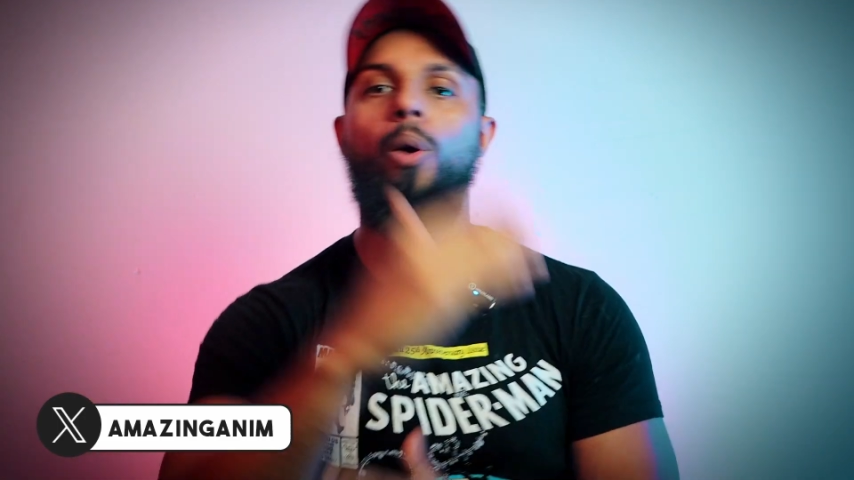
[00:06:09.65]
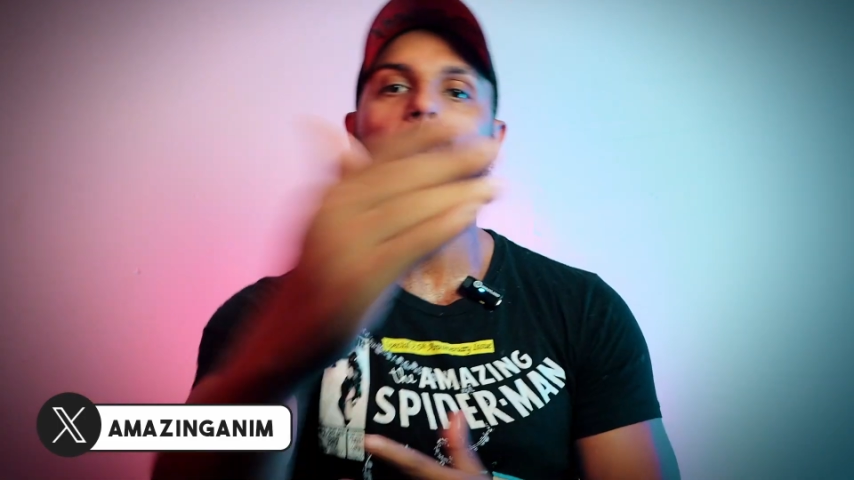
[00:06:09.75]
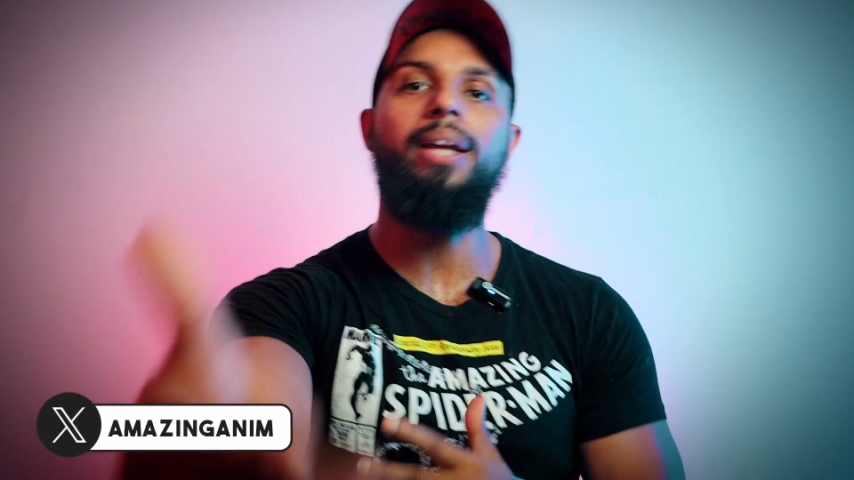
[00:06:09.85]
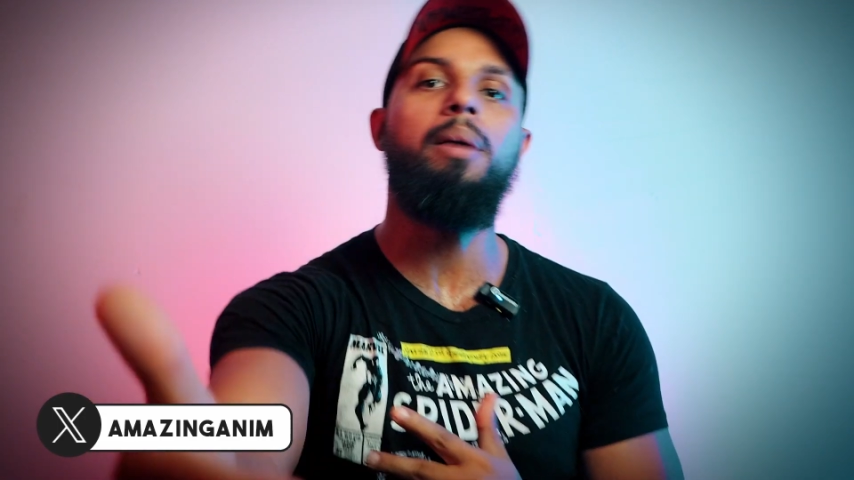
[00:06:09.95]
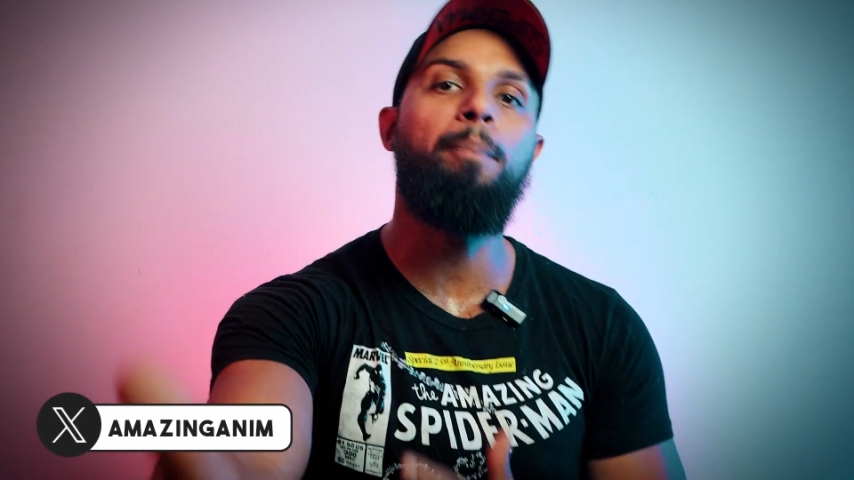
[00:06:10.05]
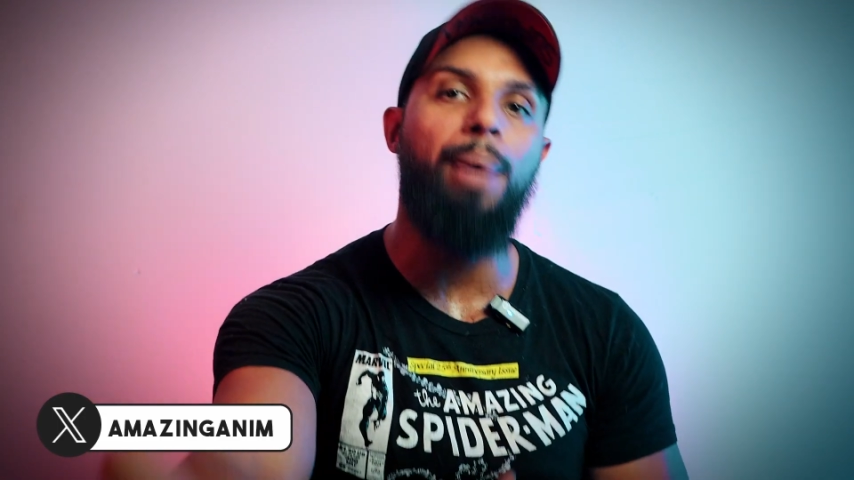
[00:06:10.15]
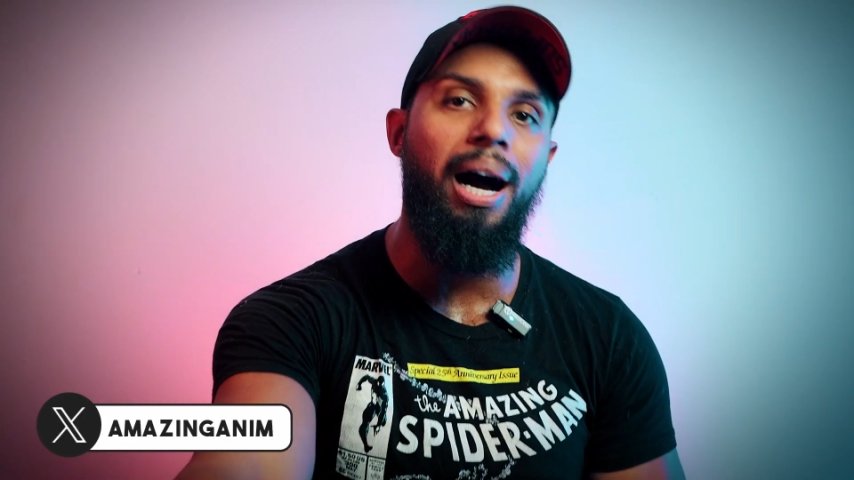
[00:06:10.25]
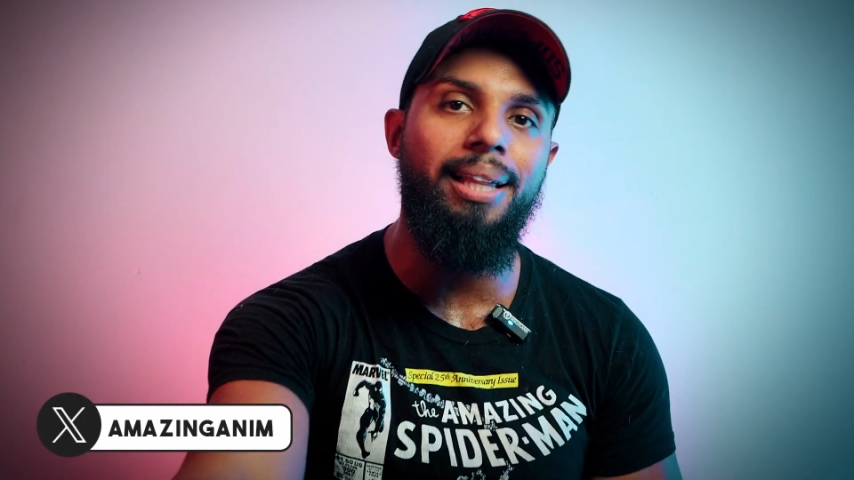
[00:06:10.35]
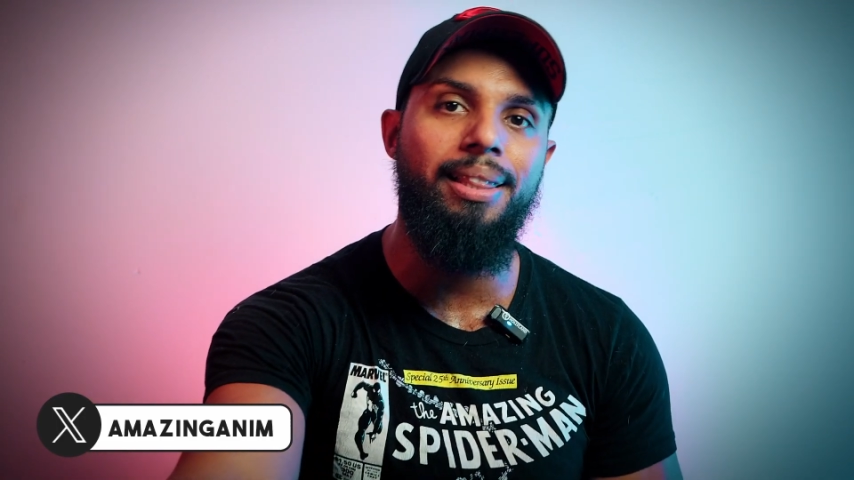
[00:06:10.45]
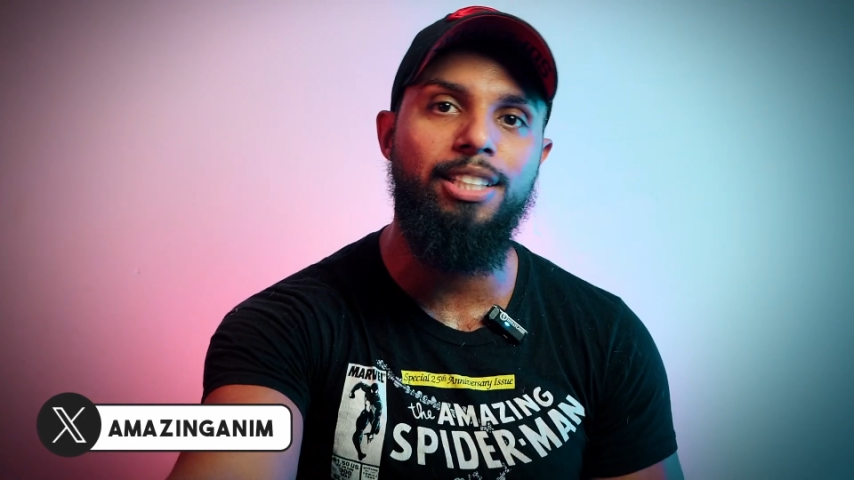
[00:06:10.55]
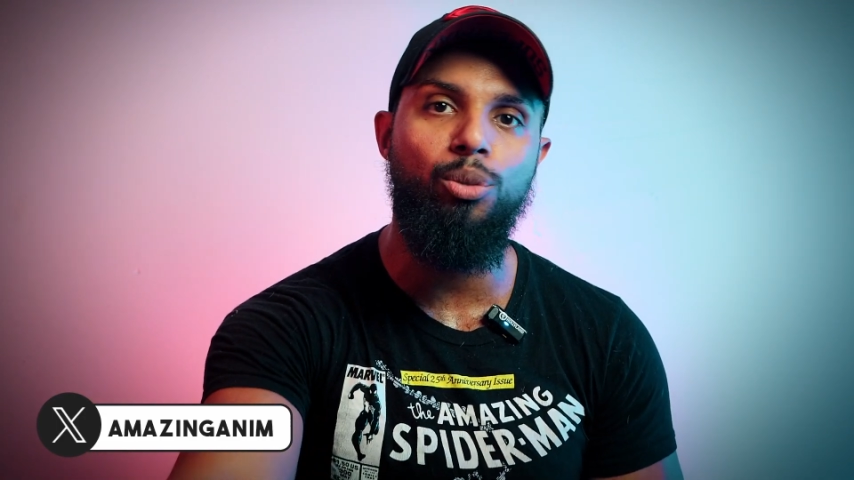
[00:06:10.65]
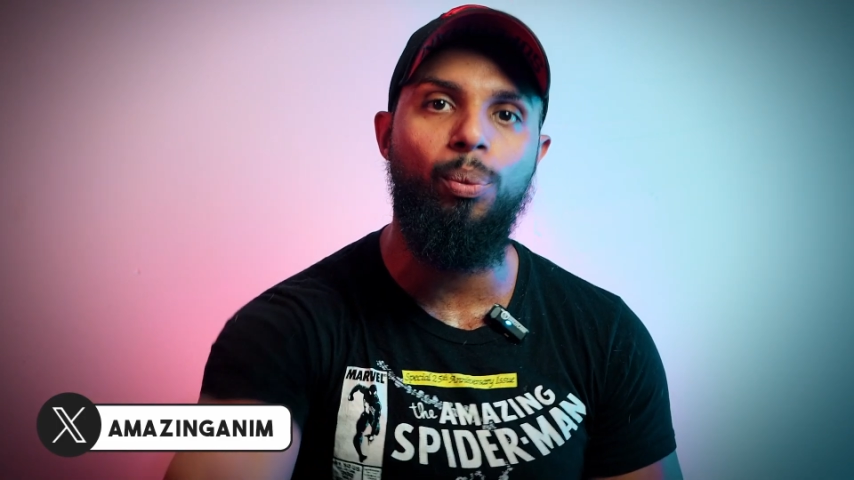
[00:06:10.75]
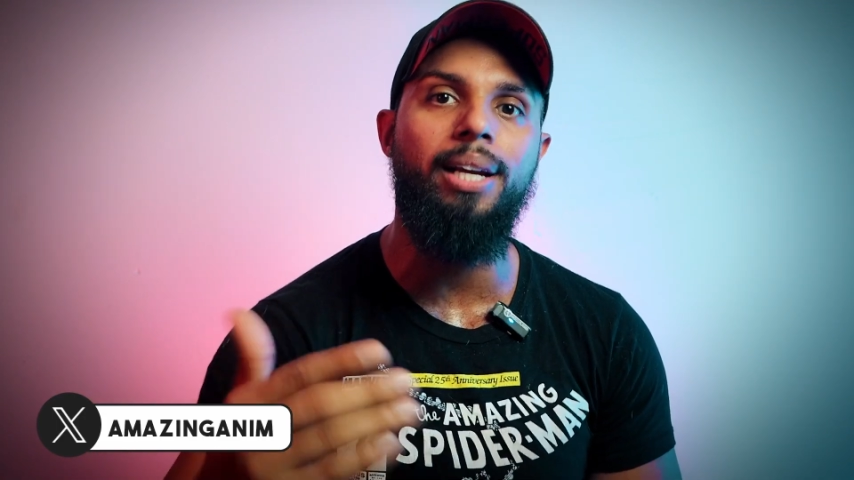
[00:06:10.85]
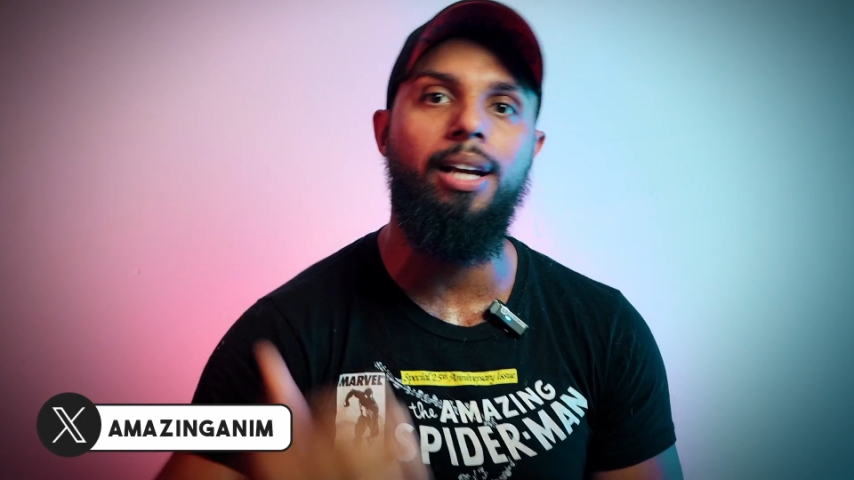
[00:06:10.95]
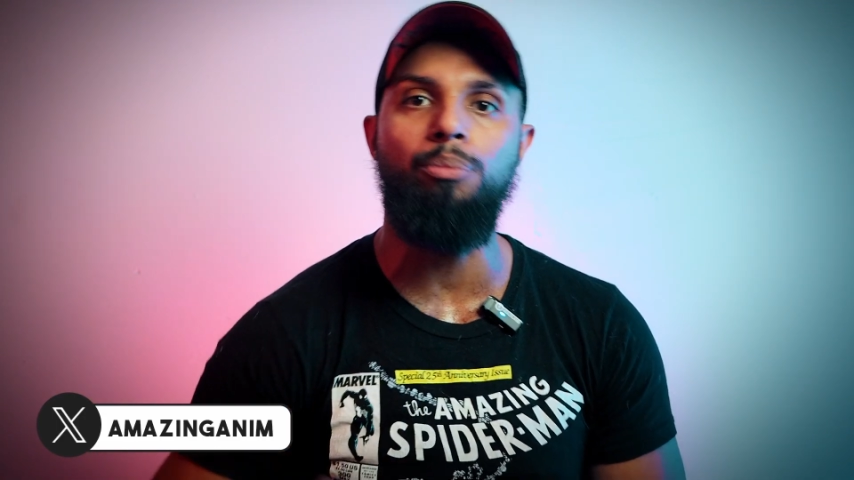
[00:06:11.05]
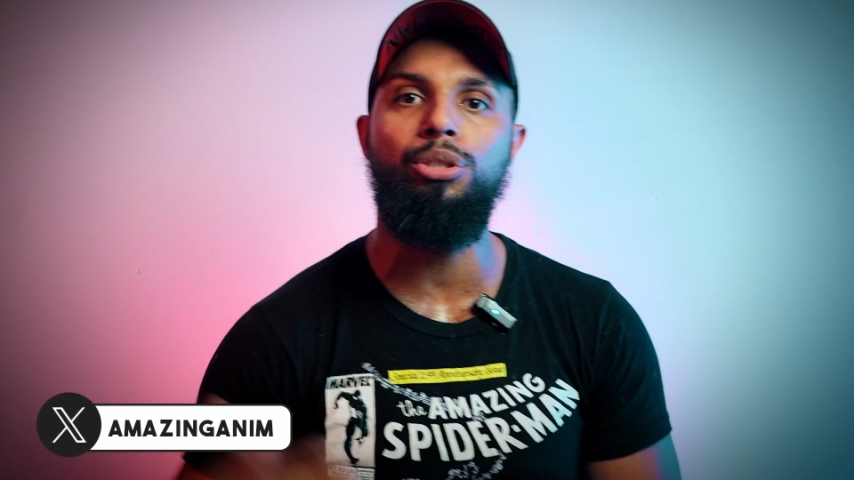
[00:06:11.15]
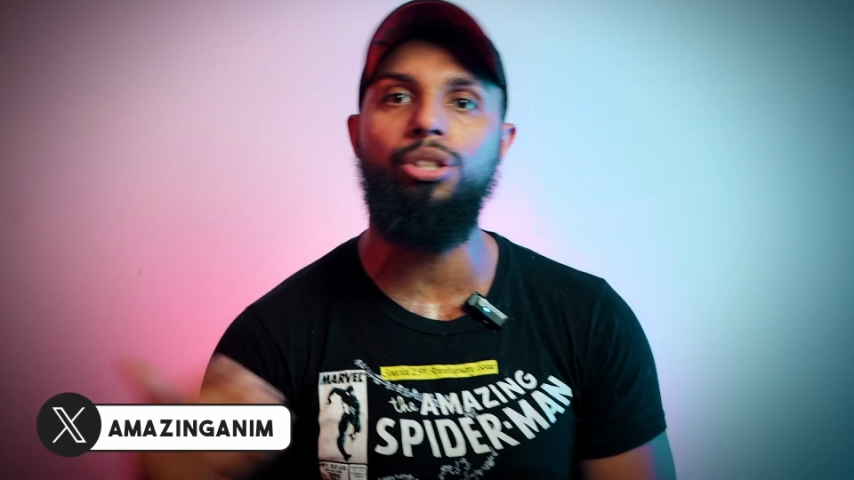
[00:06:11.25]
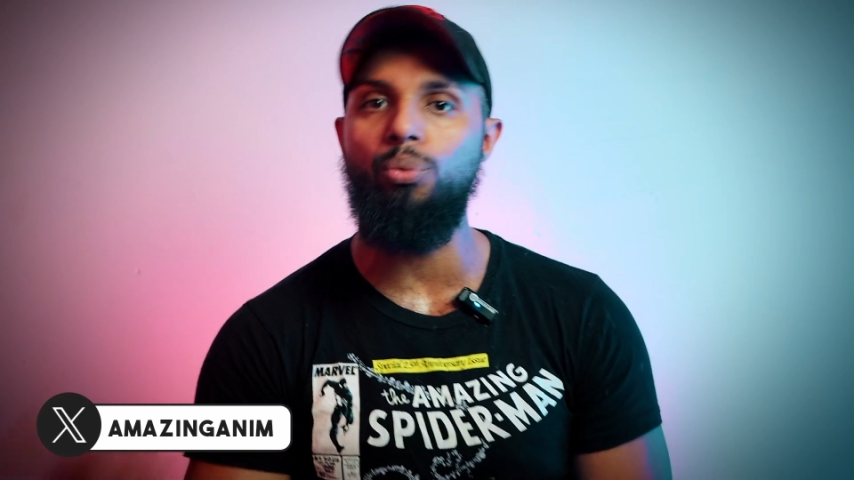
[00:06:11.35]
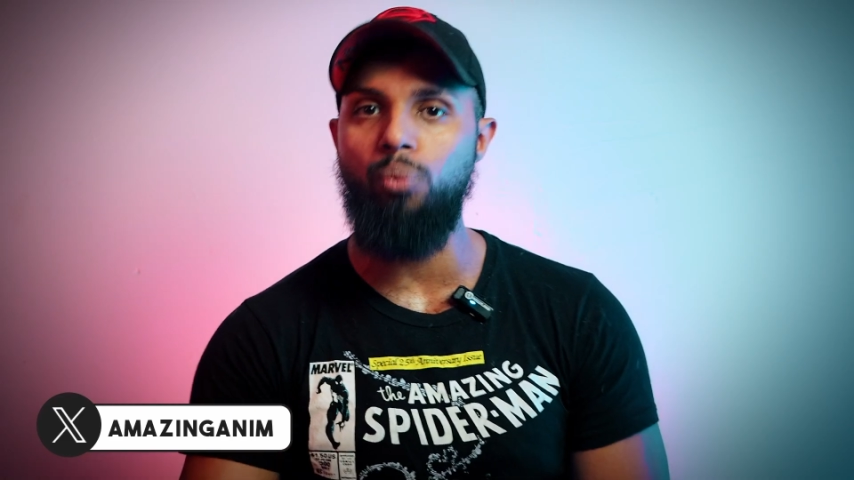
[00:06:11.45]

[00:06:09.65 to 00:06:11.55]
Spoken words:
We combine this when it comes to the